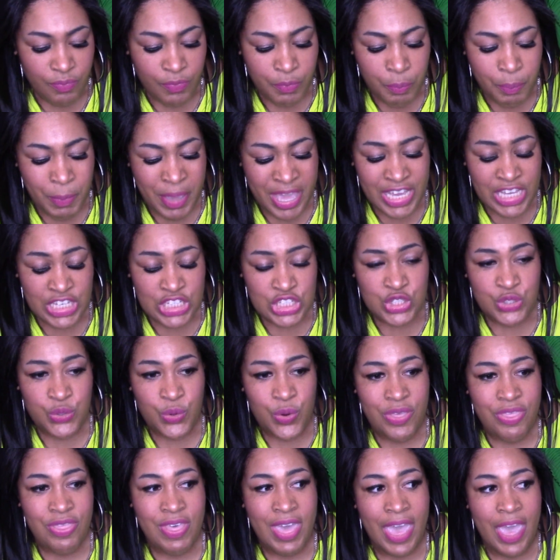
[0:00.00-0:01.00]
making
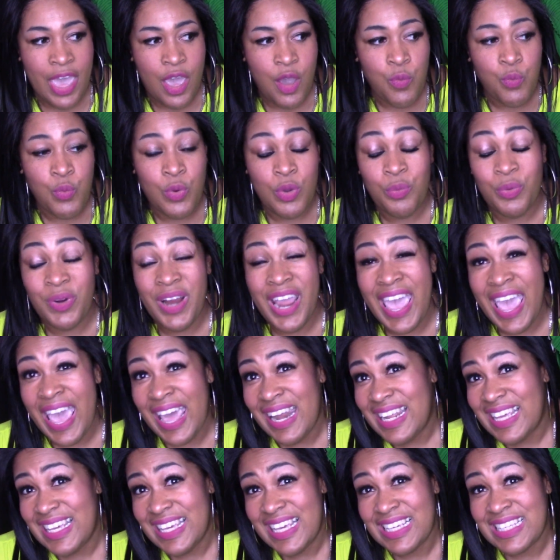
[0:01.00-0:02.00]
sure that when we're
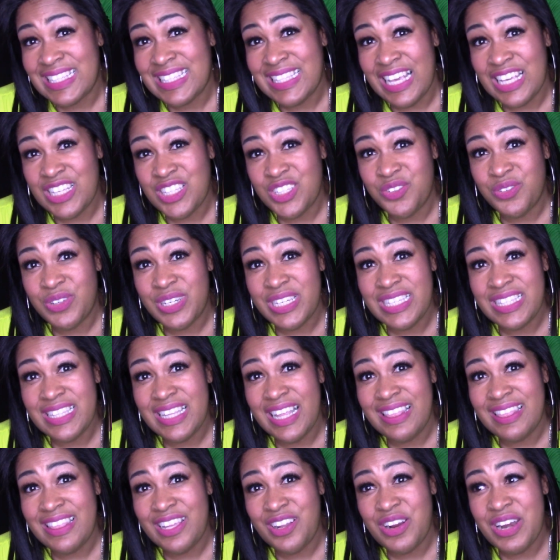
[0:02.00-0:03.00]
adding accessories
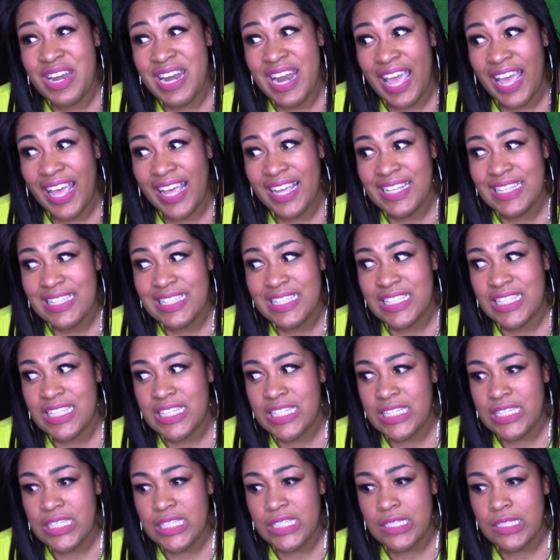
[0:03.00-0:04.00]
that they're not
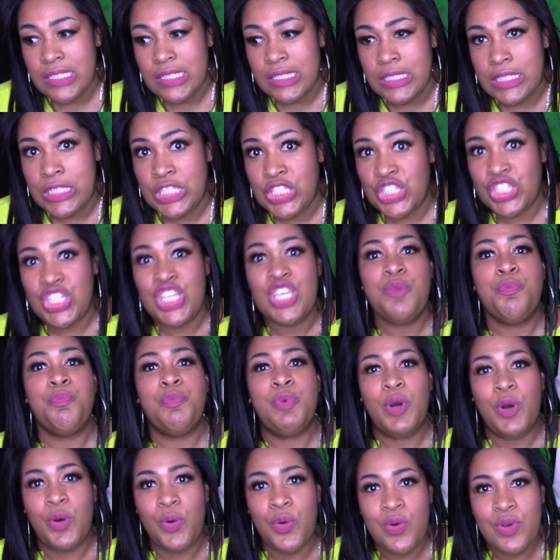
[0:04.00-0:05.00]

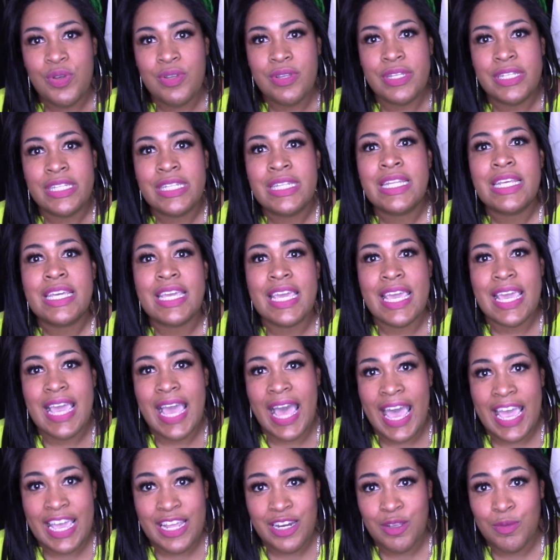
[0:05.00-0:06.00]
cheapo looking
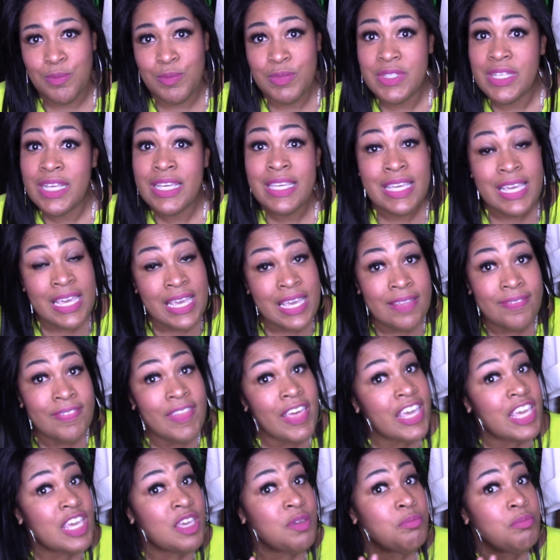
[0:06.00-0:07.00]
items. Again,
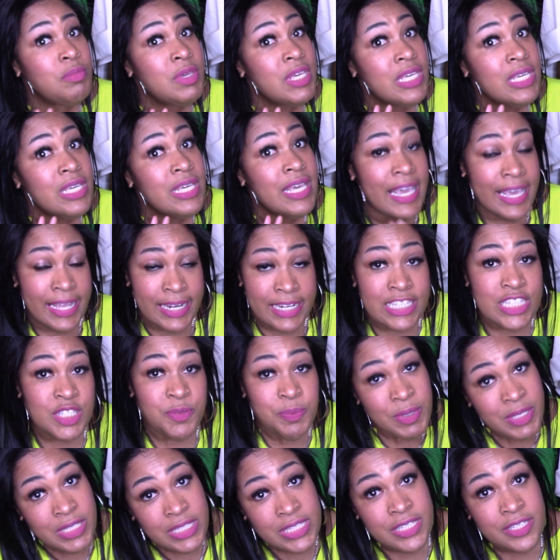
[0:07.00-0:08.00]
they can be
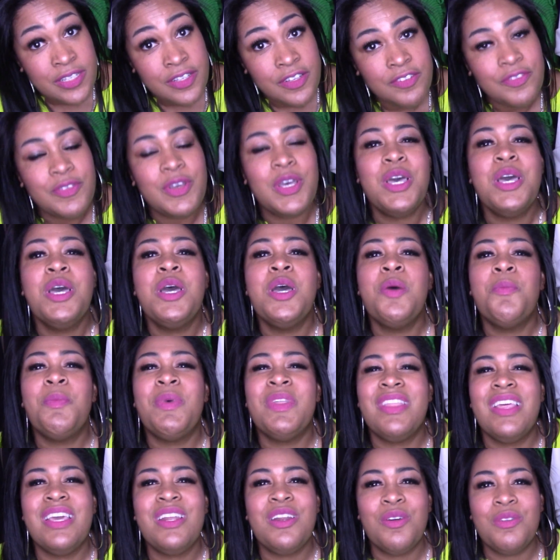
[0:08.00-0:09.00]
inexpensive,
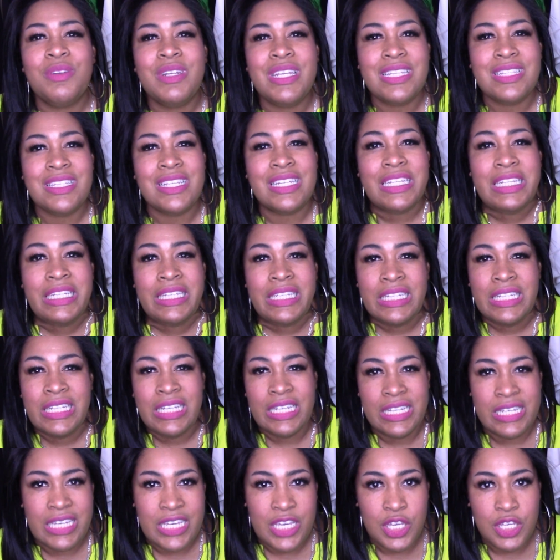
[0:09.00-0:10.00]
but they don't need to
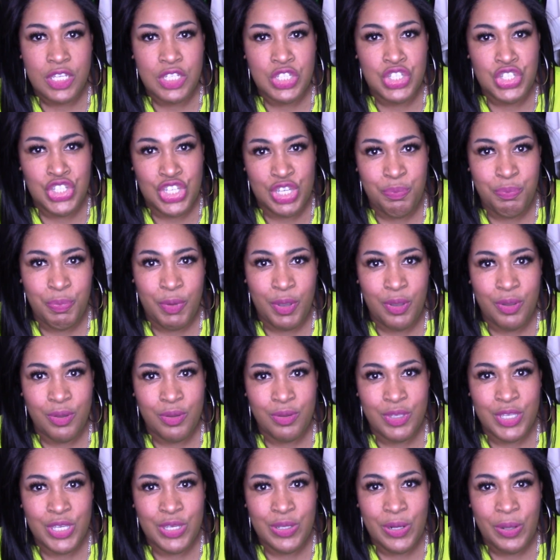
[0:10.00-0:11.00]
look cheapo.
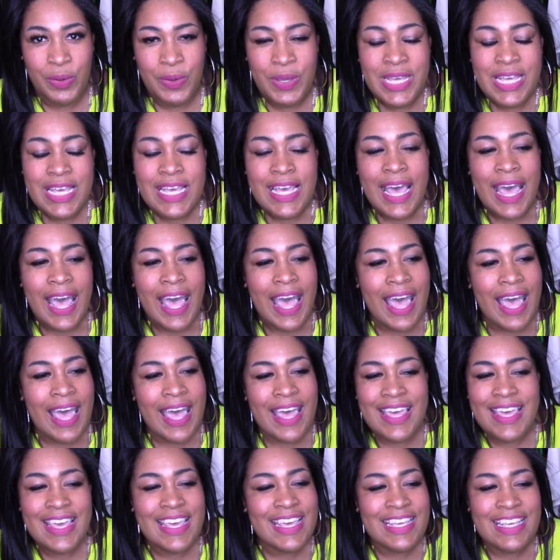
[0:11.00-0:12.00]
You know,
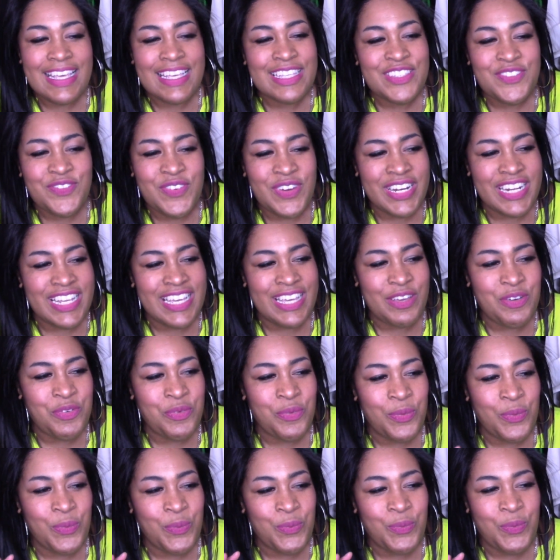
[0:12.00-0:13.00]
it's funny,
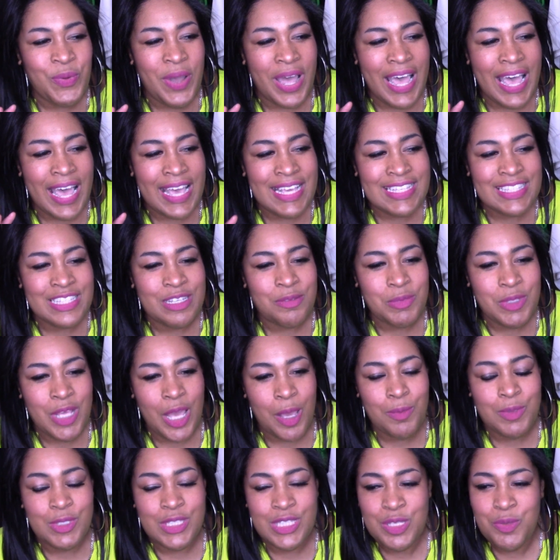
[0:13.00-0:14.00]
I
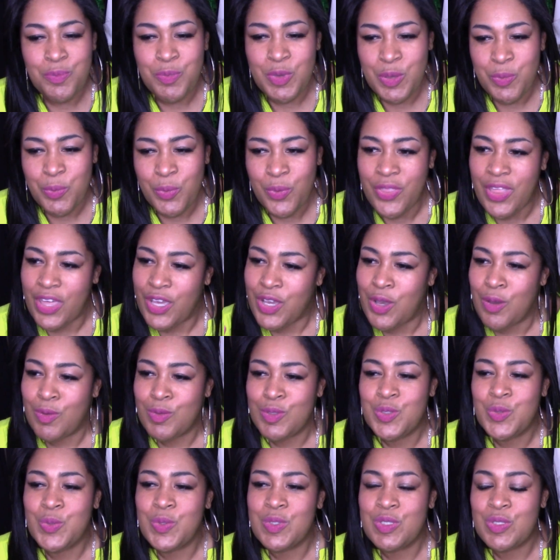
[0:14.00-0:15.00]
sometimes see people that go
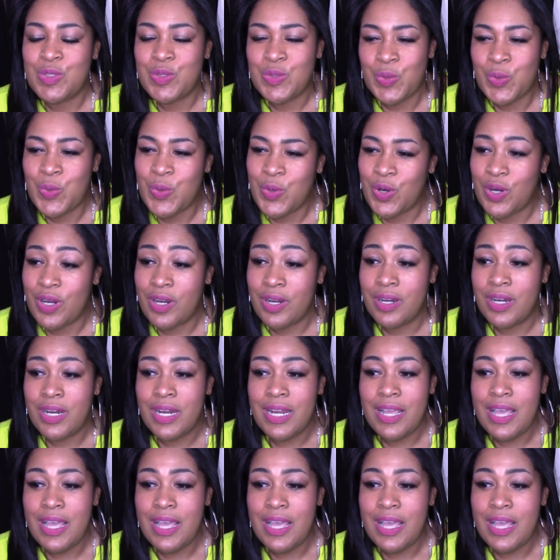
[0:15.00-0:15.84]
to a store,